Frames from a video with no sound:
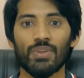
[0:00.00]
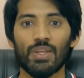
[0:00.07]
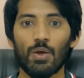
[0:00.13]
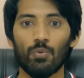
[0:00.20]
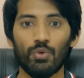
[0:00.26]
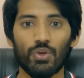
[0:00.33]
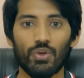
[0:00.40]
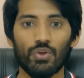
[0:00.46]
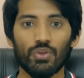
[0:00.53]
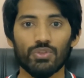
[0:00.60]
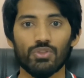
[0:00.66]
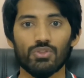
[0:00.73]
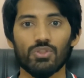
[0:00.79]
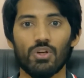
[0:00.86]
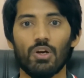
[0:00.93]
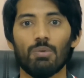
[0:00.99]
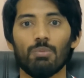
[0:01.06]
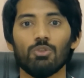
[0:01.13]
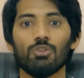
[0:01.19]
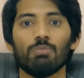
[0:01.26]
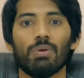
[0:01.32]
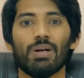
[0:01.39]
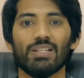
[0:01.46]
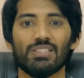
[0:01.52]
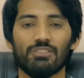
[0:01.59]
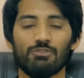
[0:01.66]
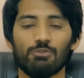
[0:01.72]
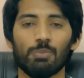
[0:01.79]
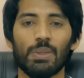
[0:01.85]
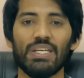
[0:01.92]
We're going to talk about the parts
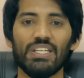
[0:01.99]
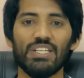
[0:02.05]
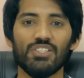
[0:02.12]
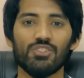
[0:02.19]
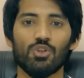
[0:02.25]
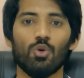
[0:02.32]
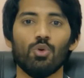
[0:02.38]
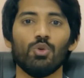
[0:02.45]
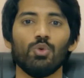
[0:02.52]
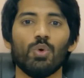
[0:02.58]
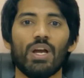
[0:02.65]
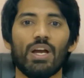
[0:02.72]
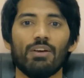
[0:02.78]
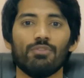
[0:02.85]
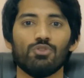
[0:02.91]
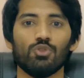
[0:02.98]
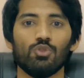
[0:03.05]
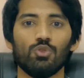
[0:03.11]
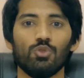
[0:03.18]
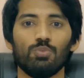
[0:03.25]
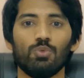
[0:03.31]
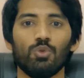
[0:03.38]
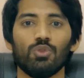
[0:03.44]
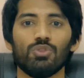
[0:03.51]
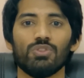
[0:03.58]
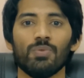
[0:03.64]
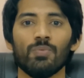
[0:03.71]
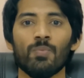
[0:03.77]
of speech, how you have to put